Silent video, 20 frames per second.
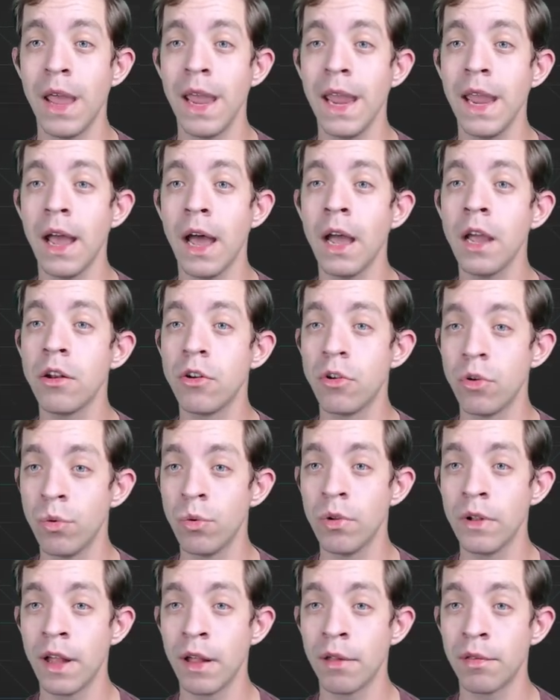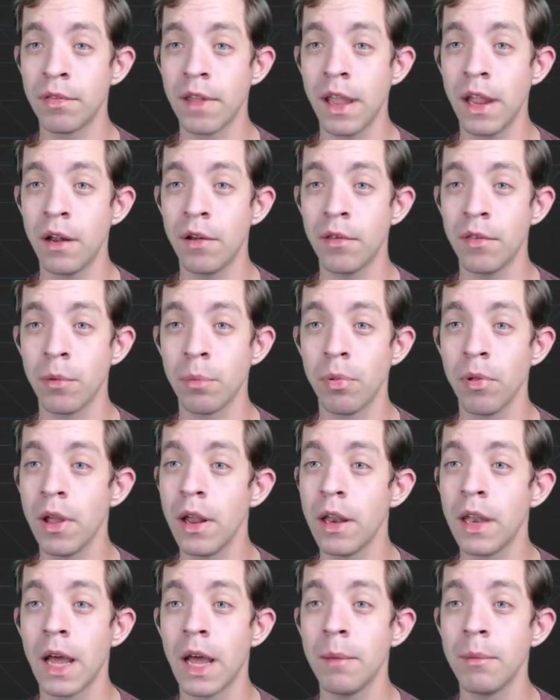AI tool that scans your
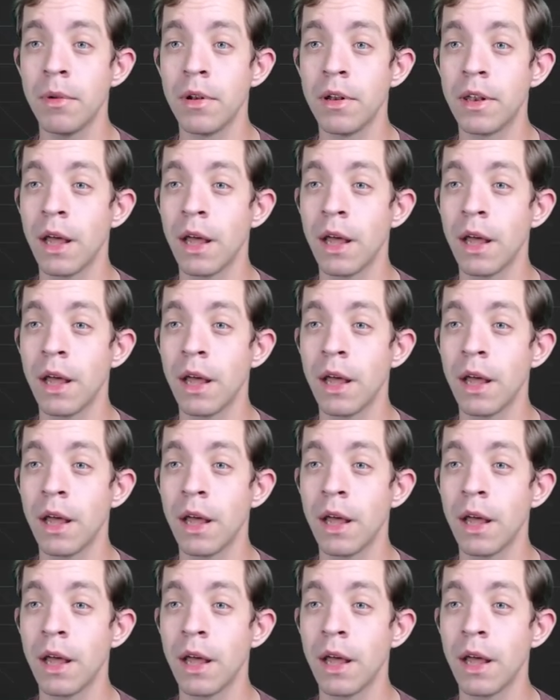playtime and